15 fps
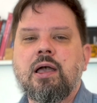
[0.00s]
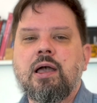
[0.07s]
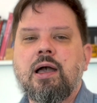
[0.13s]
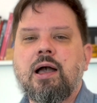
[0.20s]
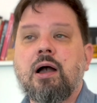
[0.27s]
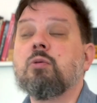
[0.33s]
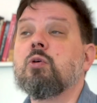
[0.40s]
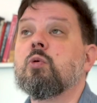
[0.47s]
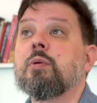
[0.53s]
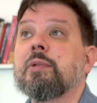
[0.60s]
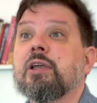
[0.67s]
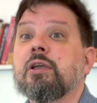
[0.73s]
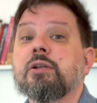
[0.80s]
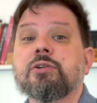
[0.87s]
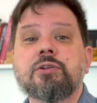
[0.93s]
how are we
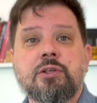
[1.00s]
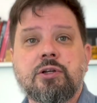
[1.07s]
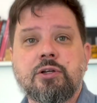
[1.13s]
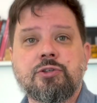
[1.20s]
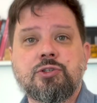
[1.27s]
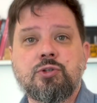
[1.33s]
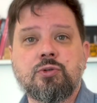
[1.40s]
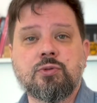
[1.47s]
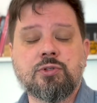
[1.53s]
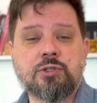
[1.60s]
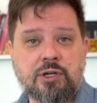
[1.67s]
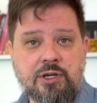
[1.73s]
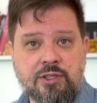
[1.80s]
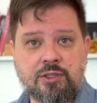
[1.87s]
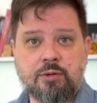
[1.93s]
making sure that our students
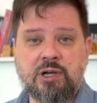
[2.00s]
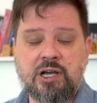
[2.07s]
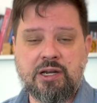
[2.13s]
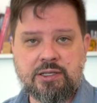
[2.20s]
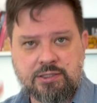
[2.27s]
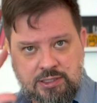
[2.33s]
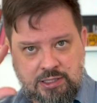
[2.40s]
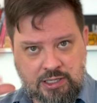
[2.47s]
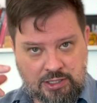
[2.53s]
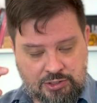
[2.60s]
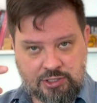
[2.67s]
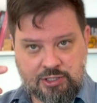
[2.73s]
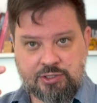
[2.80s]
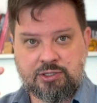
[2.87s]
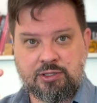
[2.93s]
are in their bodies and not
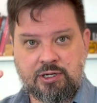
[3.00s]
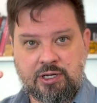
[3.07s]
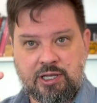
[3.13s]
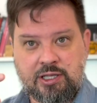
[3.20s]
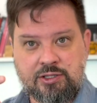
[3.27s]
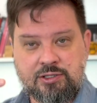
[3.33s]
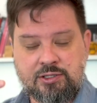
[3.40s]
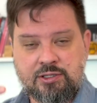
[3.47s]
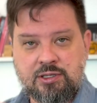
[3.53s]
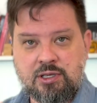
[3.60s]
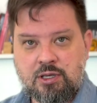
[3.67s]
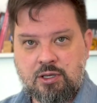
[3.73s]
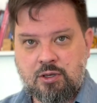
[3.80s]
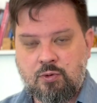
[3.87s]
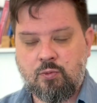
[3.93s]
just in their heads
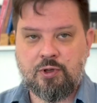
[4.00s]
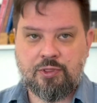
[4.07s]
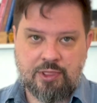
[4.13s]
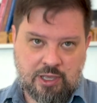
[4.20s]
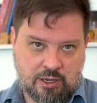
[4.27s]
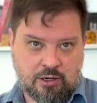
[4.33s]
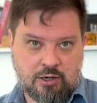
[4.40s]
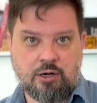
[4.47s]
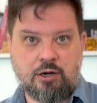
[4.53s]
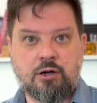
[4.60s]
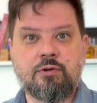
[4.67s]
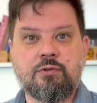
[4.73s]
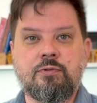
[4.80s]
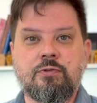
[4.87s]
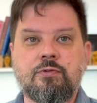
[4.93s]
when they
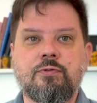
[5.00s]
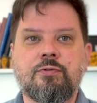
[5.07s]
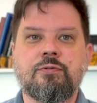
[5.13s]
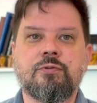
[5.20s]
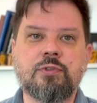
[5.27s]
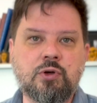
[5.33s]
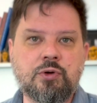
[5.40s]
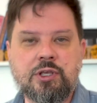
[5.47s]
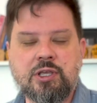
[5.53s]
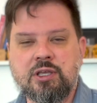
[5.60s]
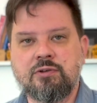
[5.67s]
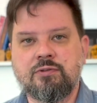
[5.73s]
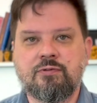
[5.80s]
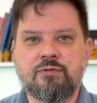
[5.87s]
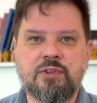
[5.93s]
are floating
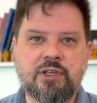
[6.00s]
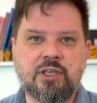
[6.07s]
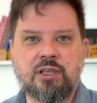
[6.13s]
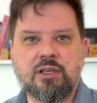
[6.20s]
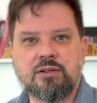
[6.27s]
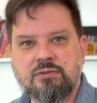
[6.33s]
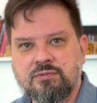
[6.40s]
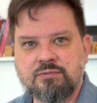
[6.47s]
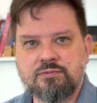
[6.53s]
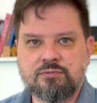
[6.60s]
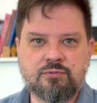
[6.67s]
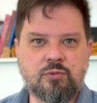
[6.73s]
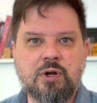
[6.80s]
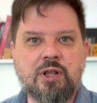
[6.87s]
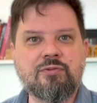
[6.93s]
and flicking
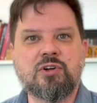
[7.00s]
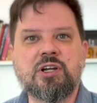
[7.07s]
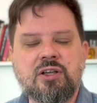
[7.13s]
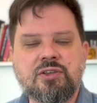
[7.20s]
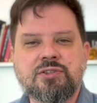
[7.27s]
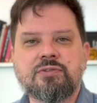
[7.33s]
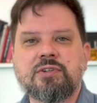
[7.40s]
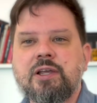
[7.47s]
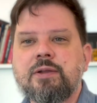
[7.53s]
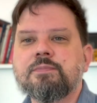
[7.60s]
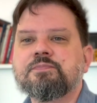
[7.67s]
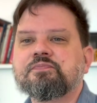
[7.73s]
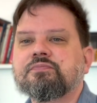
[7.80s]
and whatever else, right?